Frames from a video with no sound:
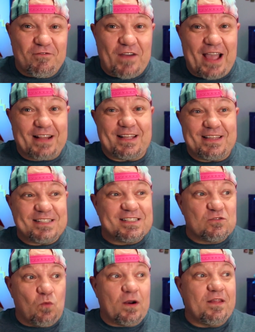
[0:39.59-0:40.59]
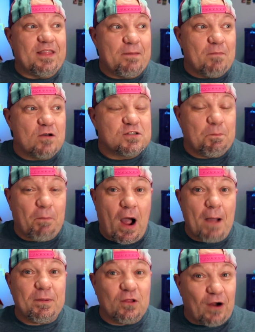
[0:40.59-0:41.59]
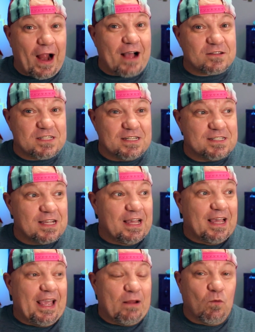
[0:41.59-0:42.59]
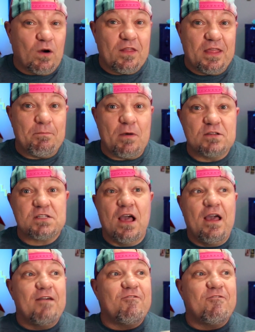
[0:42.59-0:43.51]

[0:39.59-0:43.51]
fact that this is one of the most popular houses in one of the most